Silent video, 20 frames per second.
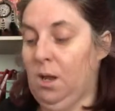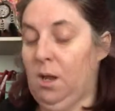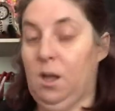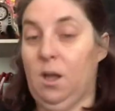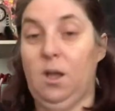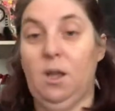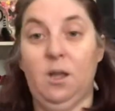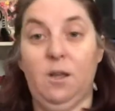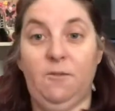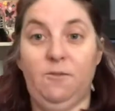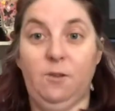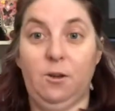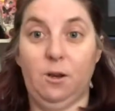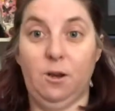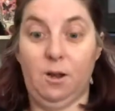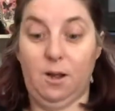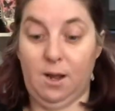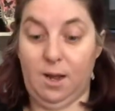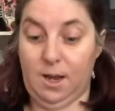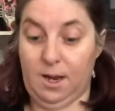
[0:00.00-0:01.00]
if you'd
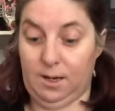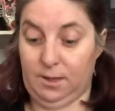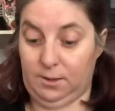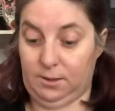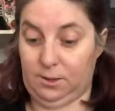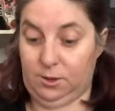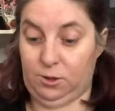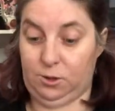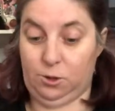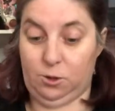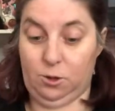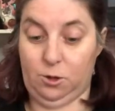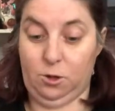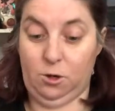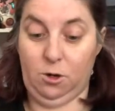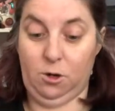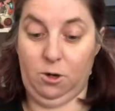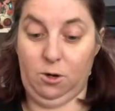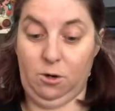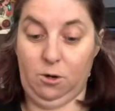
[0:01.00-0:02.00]
like
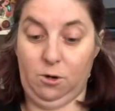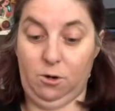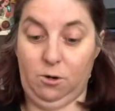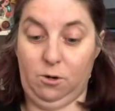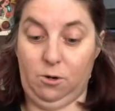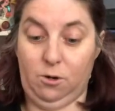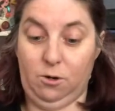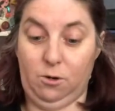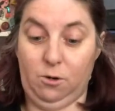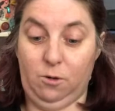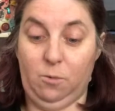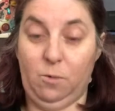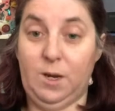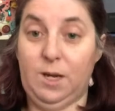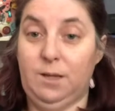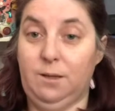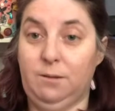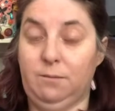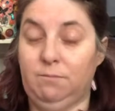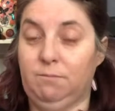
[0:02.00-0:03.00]
to
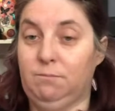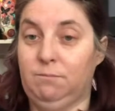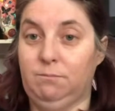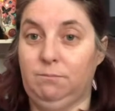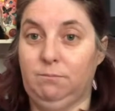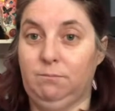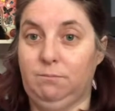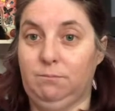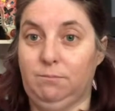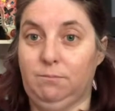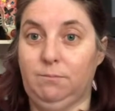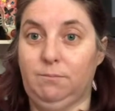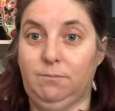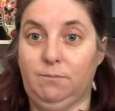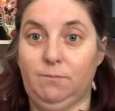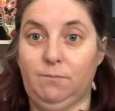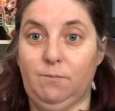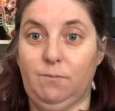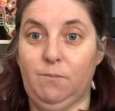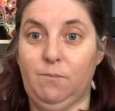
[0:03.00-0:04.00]
win
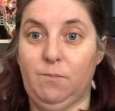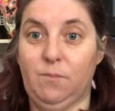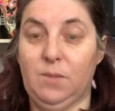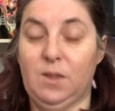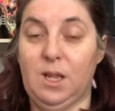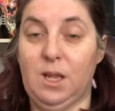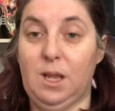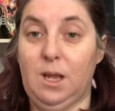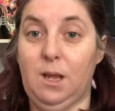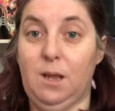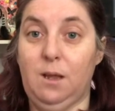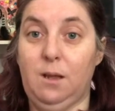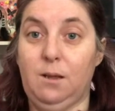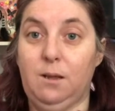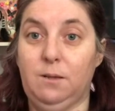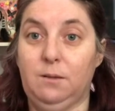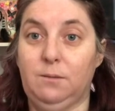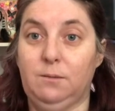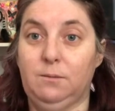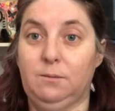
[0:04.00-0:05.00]
the
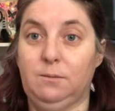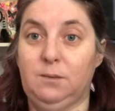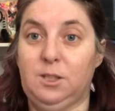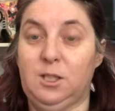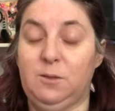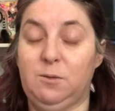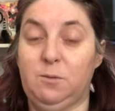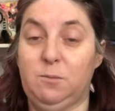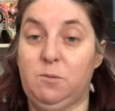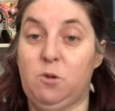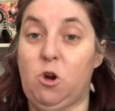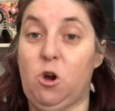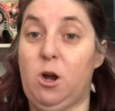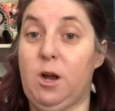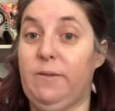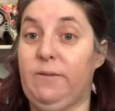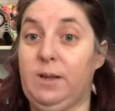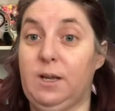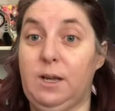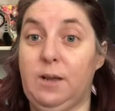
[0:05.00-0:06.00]

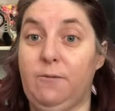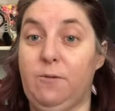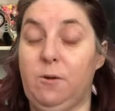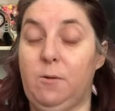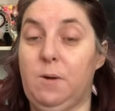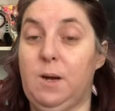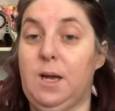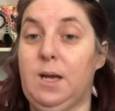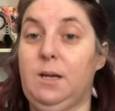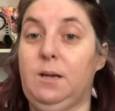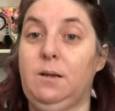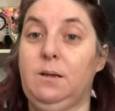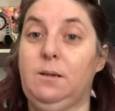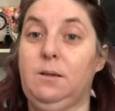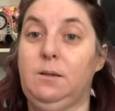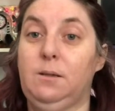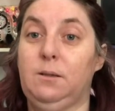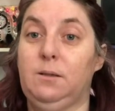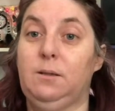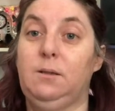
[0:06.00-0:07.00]
subscriber giveaway,
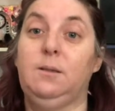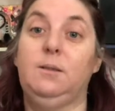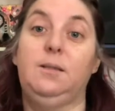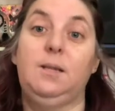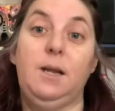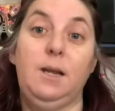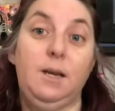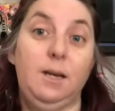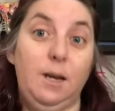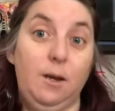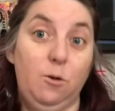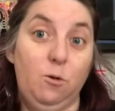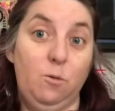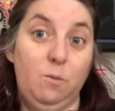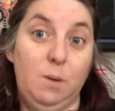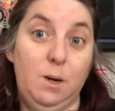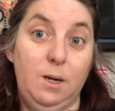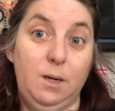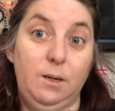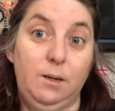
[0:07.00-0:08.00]
say needle
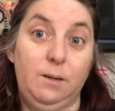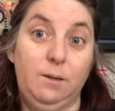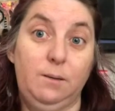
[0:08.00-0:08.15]
minder.